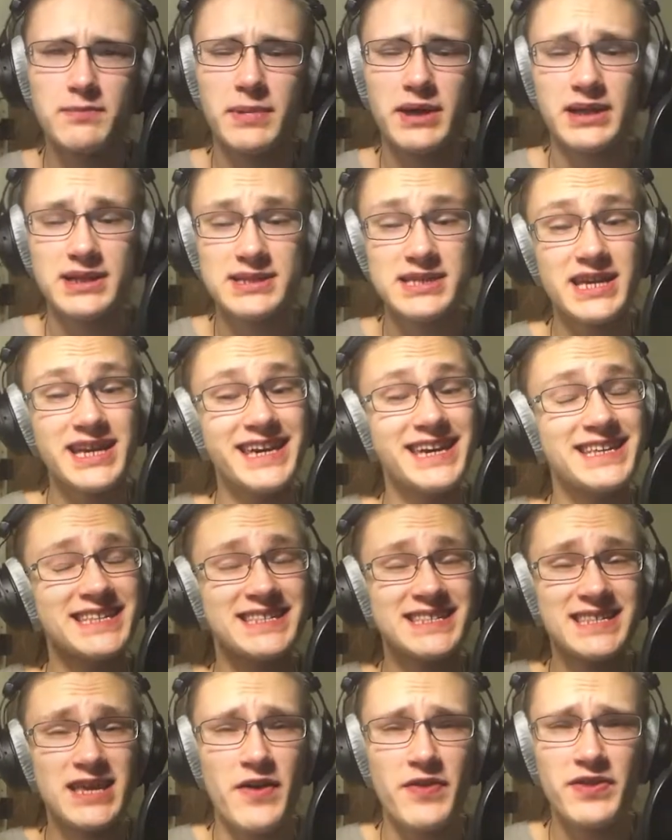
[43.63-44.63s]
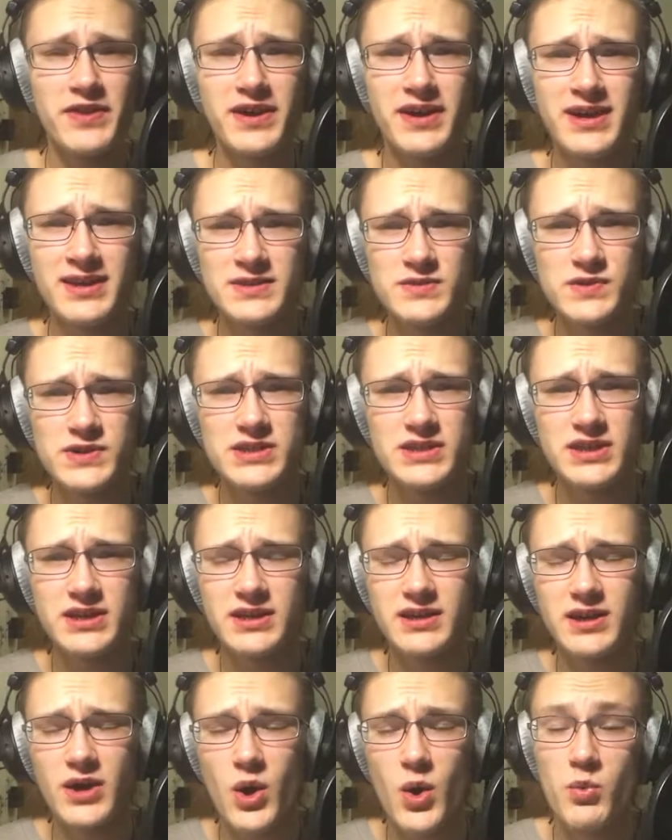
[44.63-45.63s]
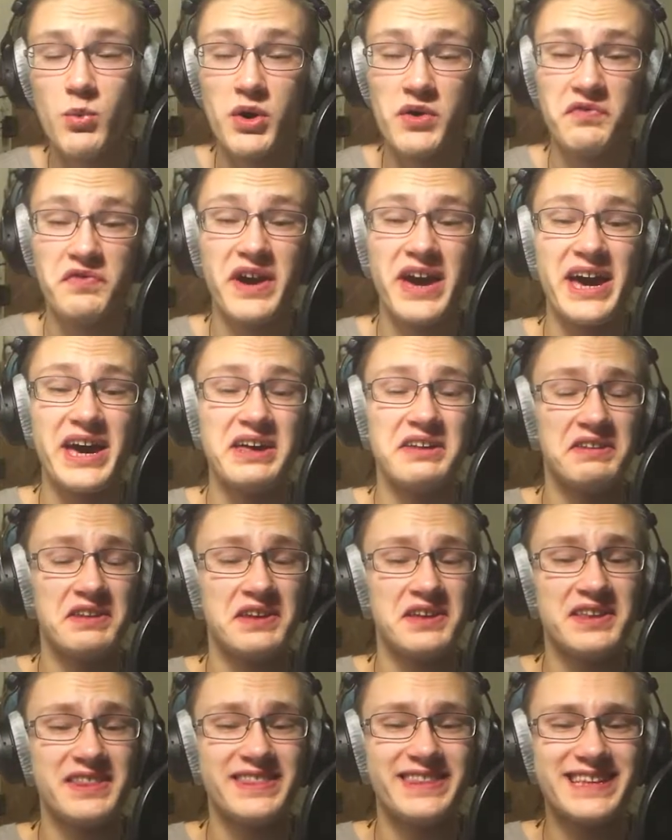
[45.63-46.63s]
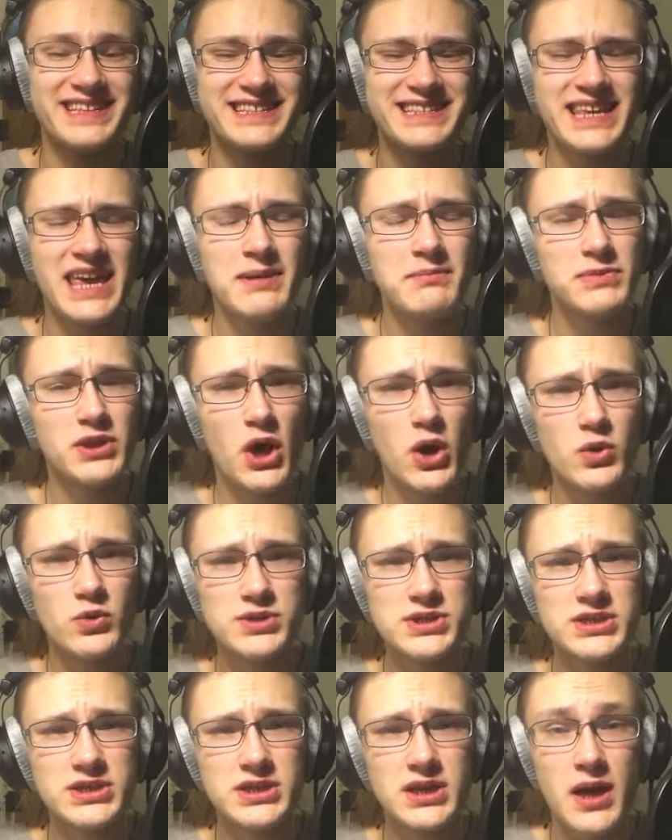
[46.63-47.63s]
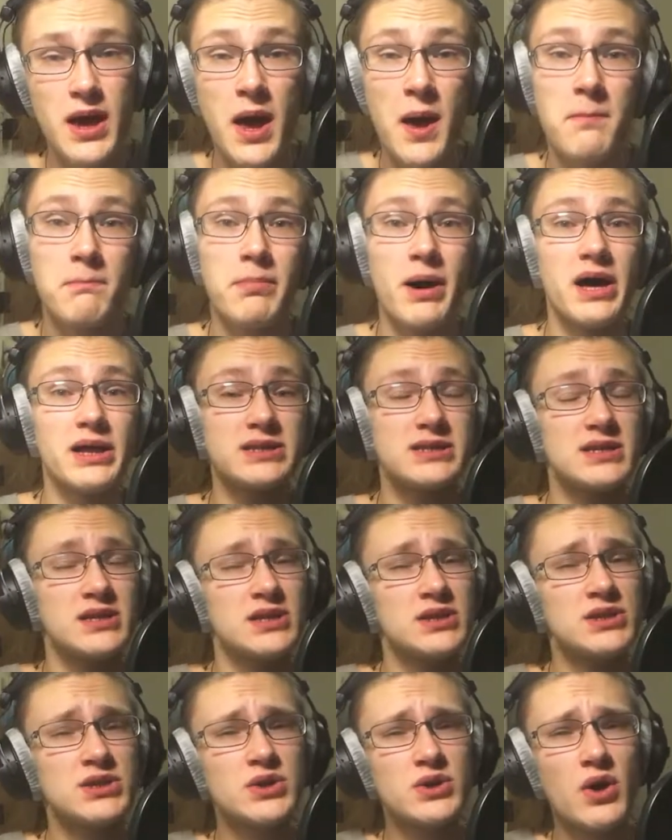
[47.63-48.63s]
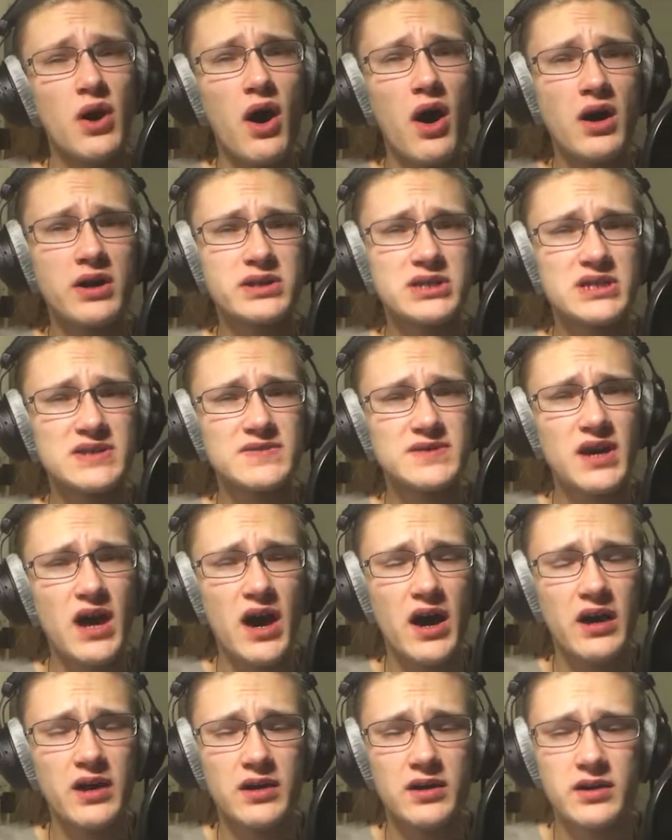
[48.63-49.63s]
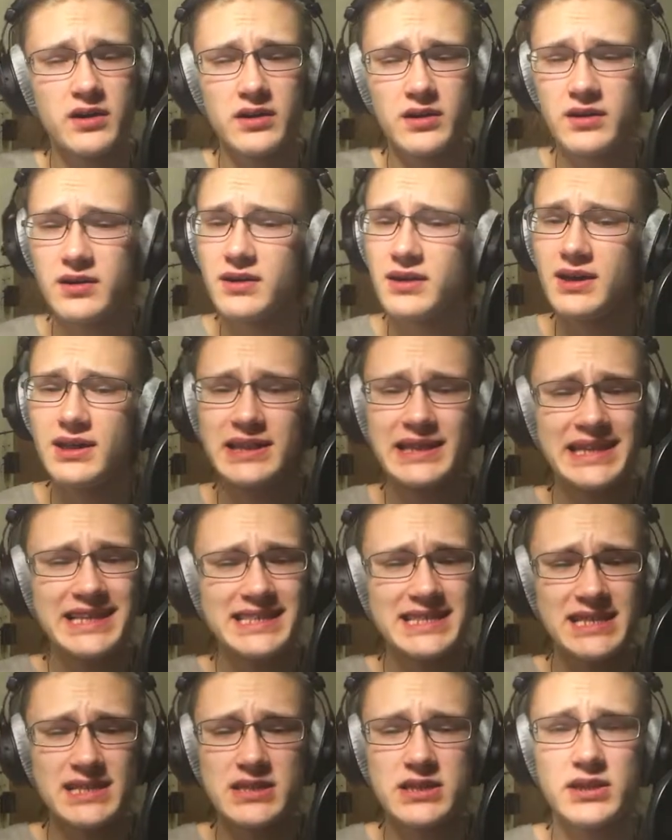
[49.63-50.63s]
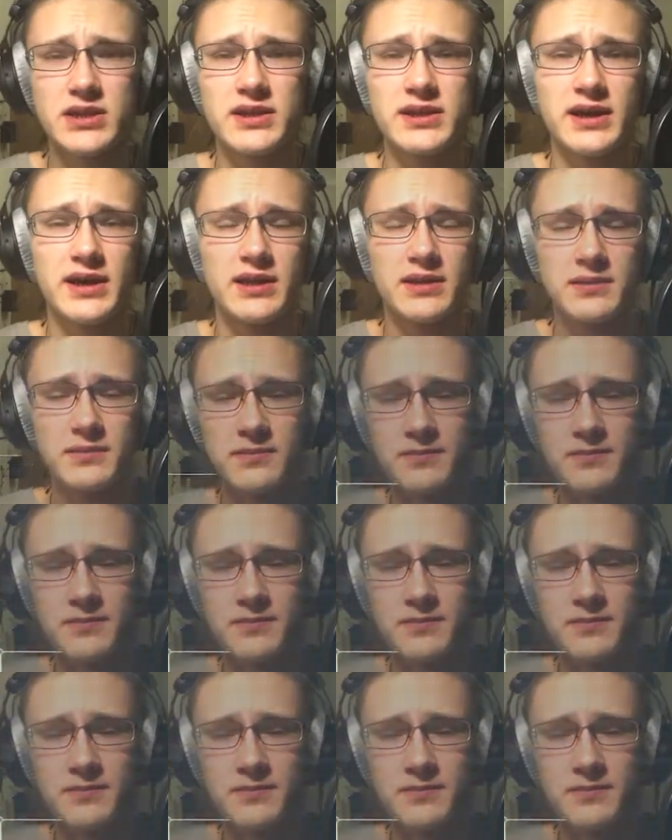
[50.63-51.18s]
melody is something interesting. We've got the same notes, but 2 octaves higher. Let's listen to that.